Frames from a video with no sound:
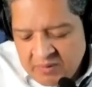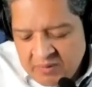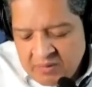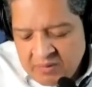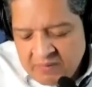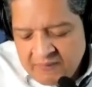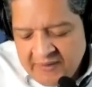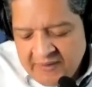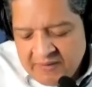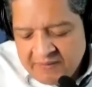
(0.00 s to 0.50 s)
mean,
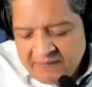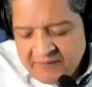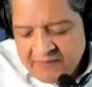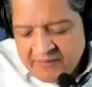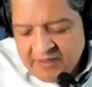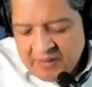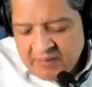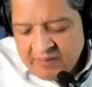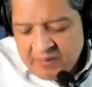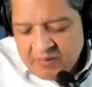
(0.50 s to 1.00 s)
you've had a
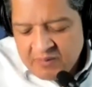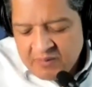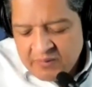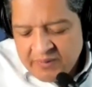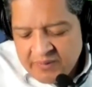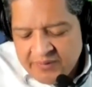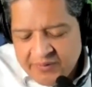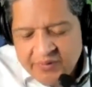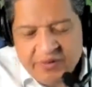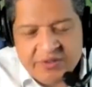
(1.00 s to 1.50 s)
phenomenal
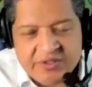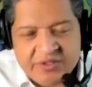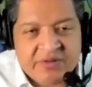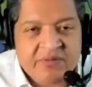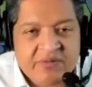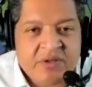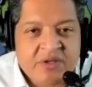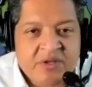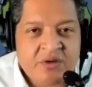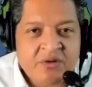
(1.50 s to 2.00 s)
career,
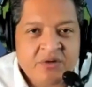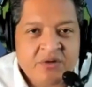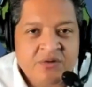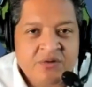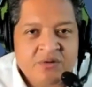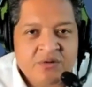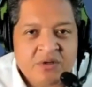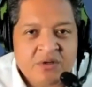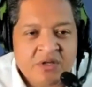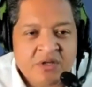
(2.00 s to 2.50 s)
37
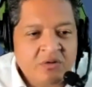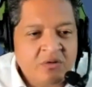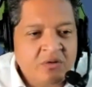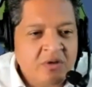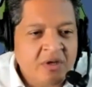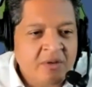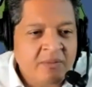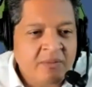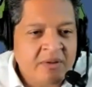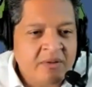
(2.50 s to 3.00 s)
years. And
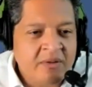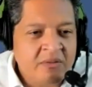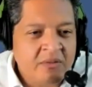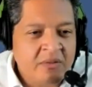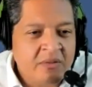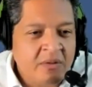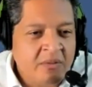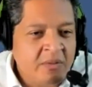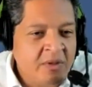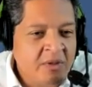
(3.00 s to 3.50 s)
I mean,
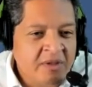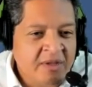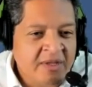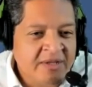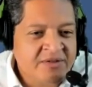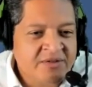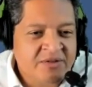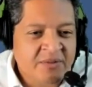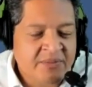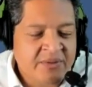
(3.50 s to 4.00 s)

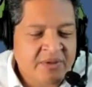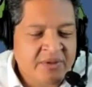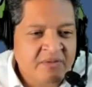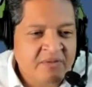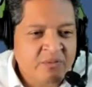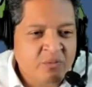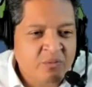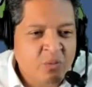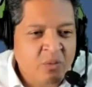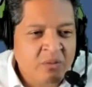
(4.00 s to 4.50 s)
that's
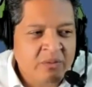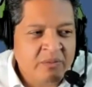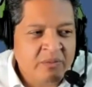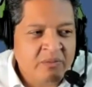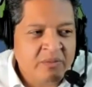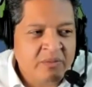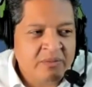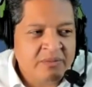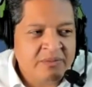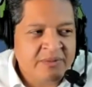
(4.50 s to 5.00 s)
something
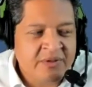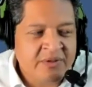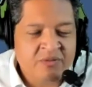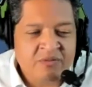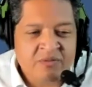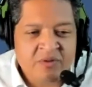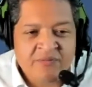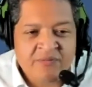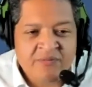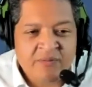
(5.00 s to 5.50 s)
that
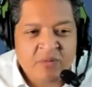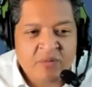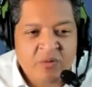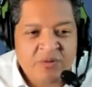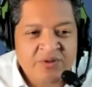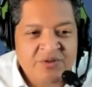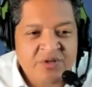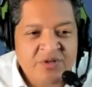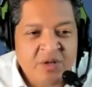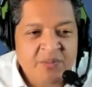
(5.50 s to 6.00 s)
you've learned from all
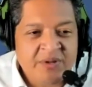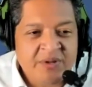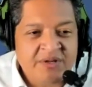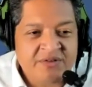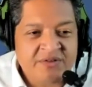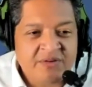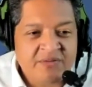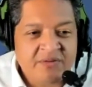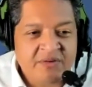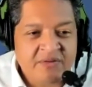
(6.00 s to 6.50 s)
these
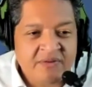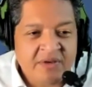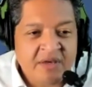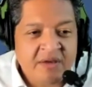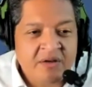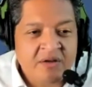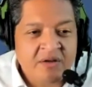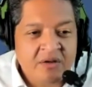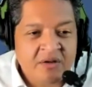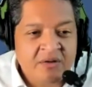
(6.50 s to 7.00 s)
companies that you've
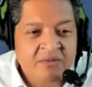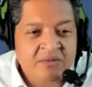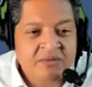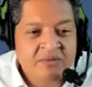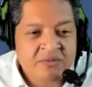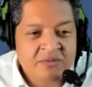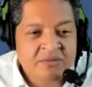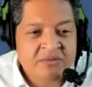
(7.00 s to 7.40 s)
had, you know?